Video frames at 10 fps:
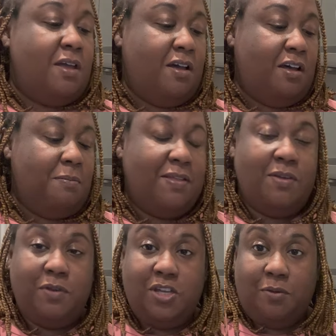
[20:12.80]
and
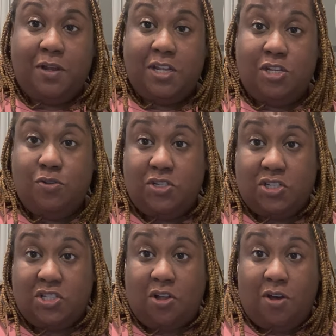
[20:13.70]
then when you get ready to use it,
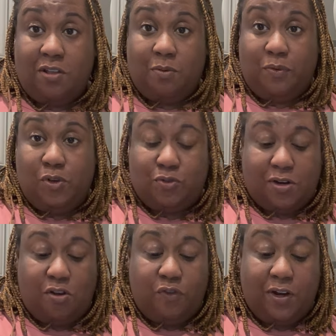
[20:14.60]
just thaw it in the
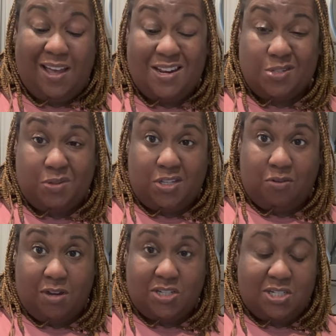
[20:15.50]
refrigerator overnight is what the
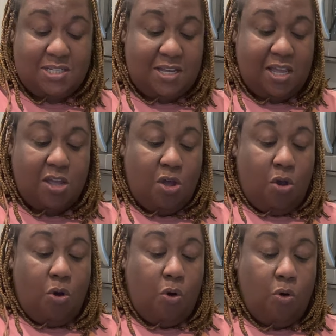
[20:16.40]
directions say.
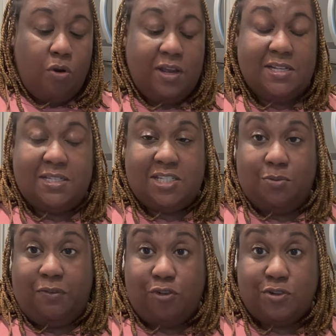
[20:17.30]
or it says to
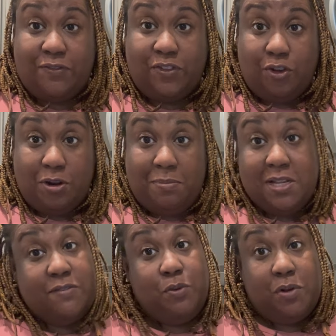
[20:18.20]
refrigerate for 30
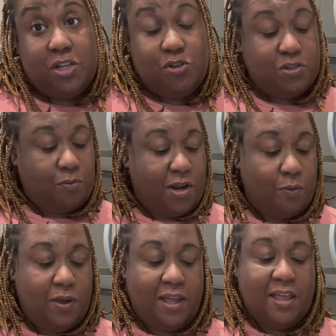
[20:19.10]
minutes if you want to use it right
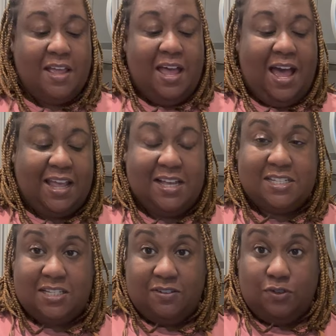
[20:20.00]
away, I
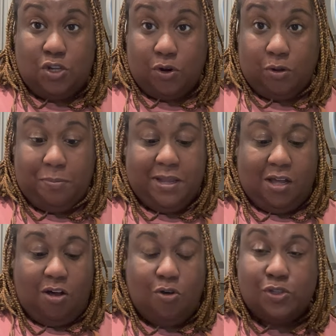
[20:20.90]
guess, so it'll be
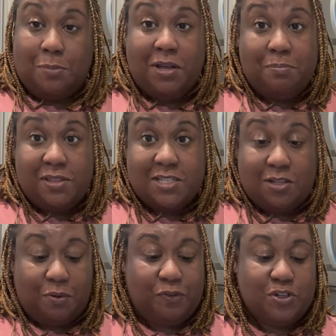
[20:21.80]
cold. So I'm going to put this in
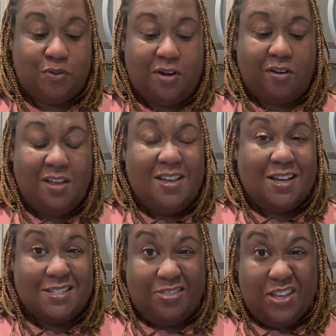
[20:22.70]
the refrigerator
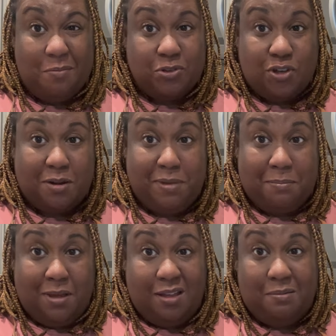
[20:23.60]
because I think I'm going to try to
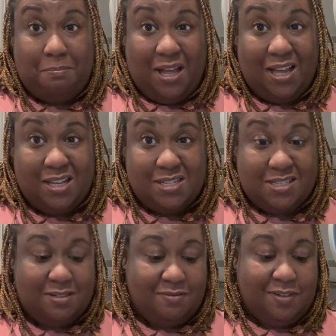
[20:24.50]
bake my pies